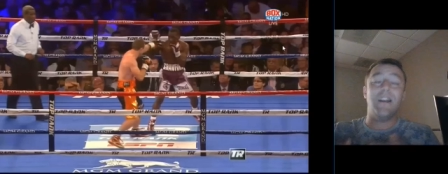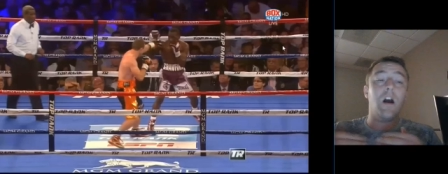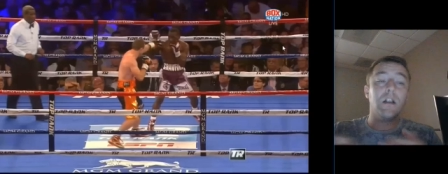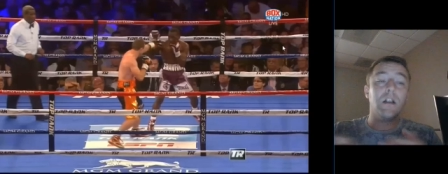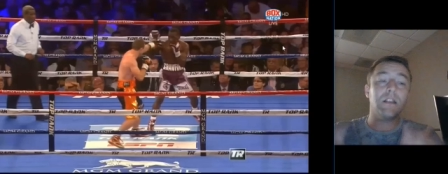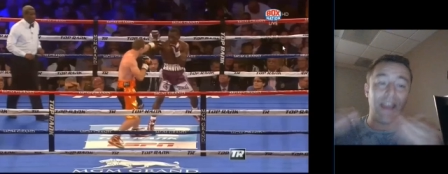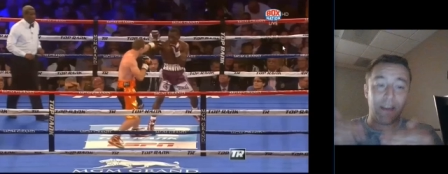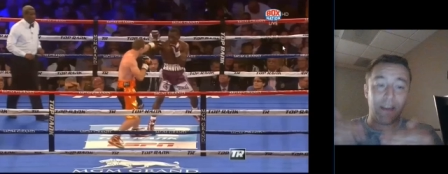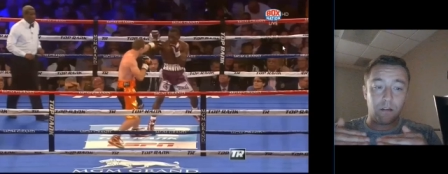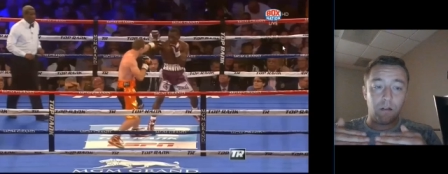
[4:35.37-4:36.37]

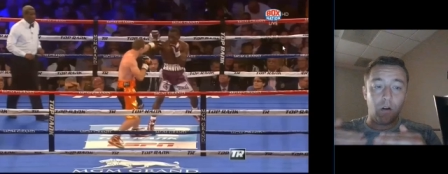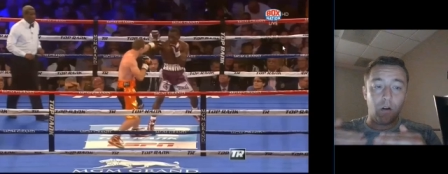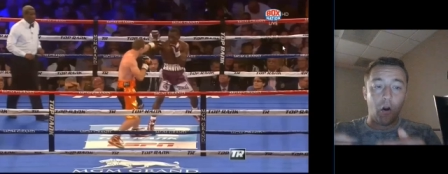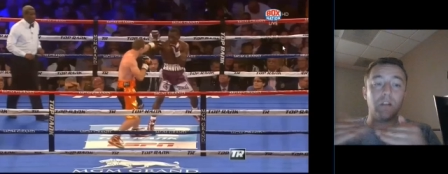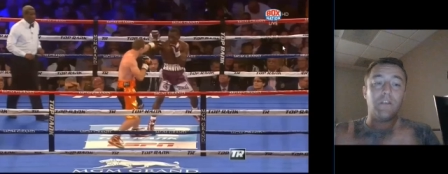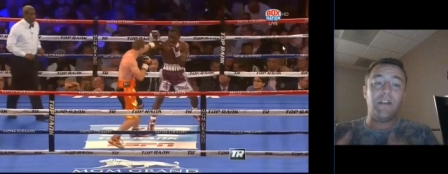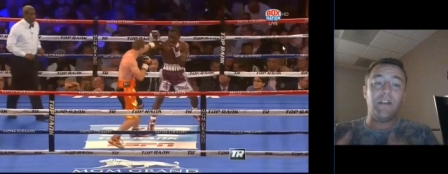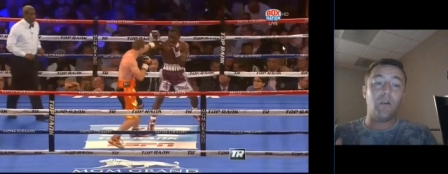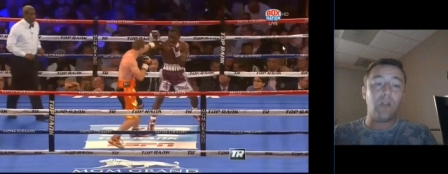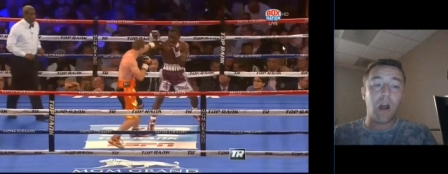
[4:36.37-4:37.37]
unlayer all of
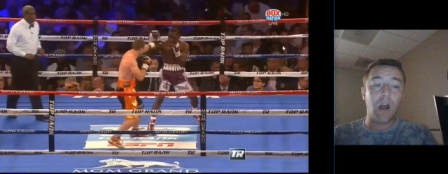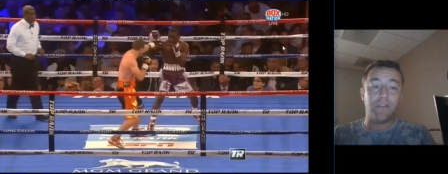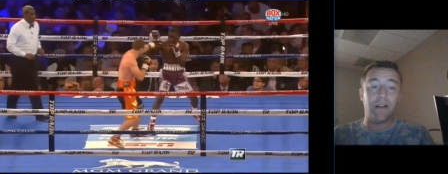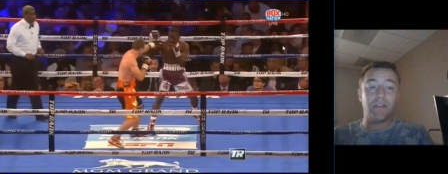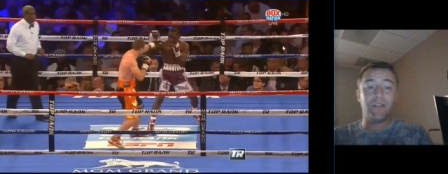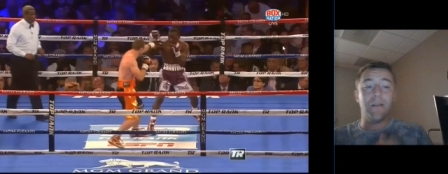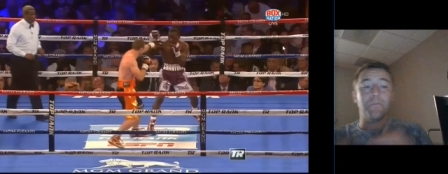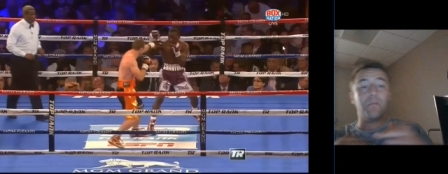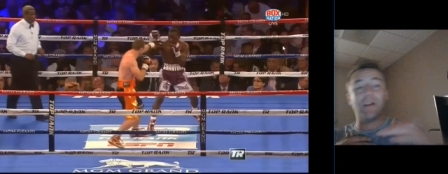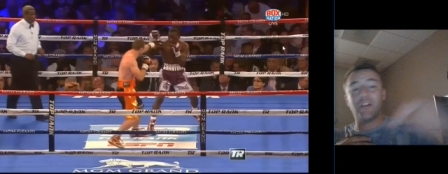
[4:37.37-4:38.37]
his own offense
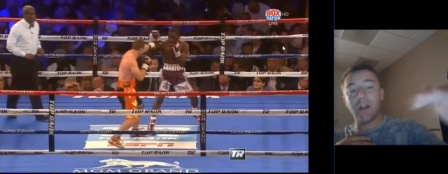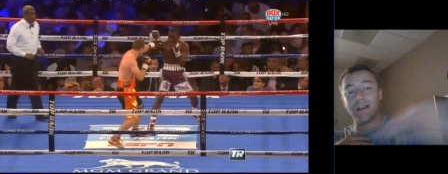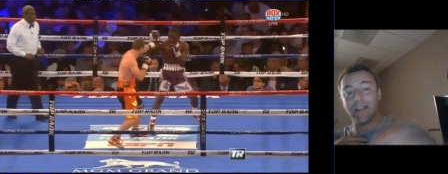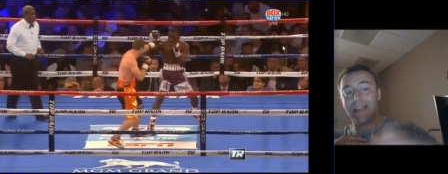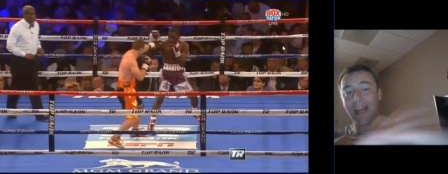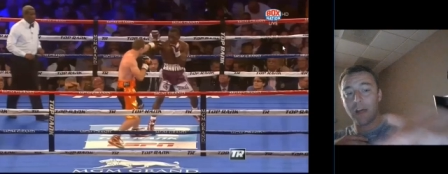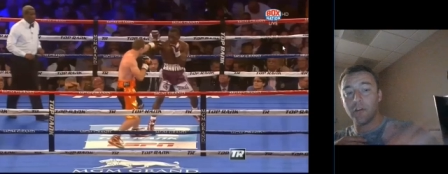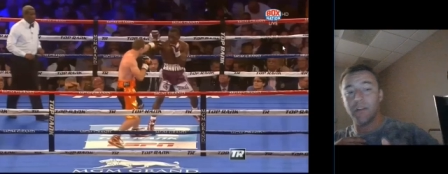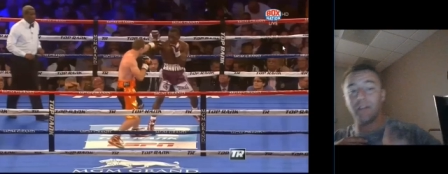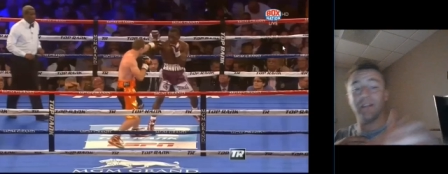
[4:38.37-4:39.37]
by trying to
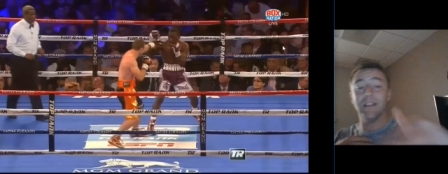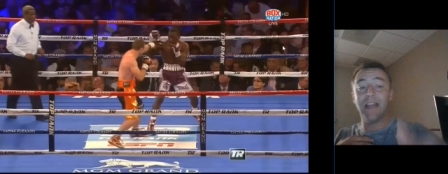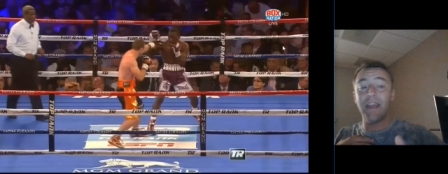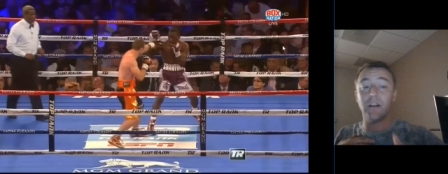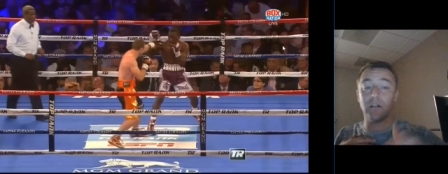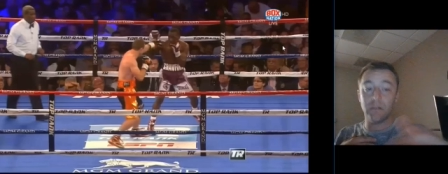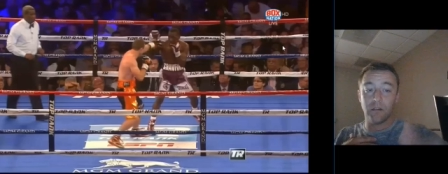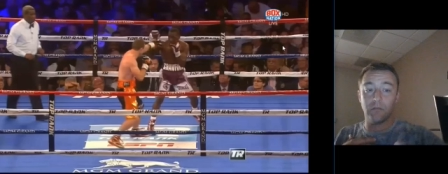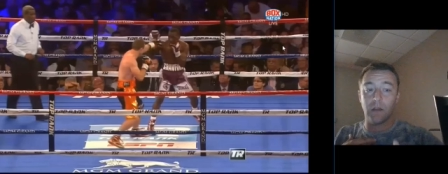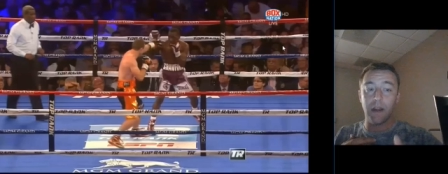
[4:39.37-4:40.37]
counter this layer,
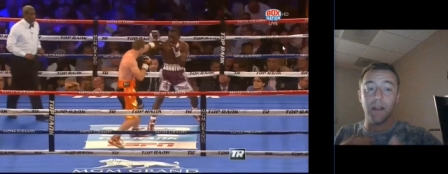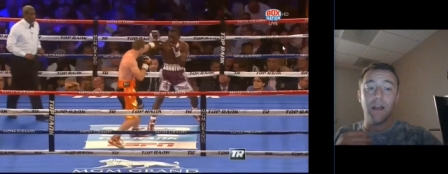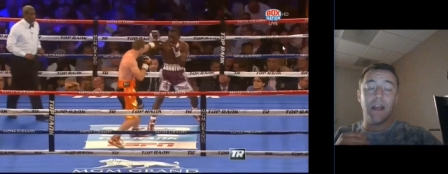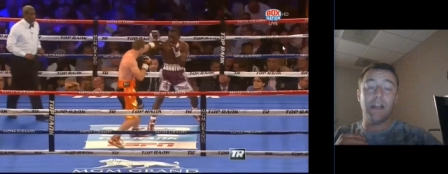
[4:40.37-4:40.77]
right?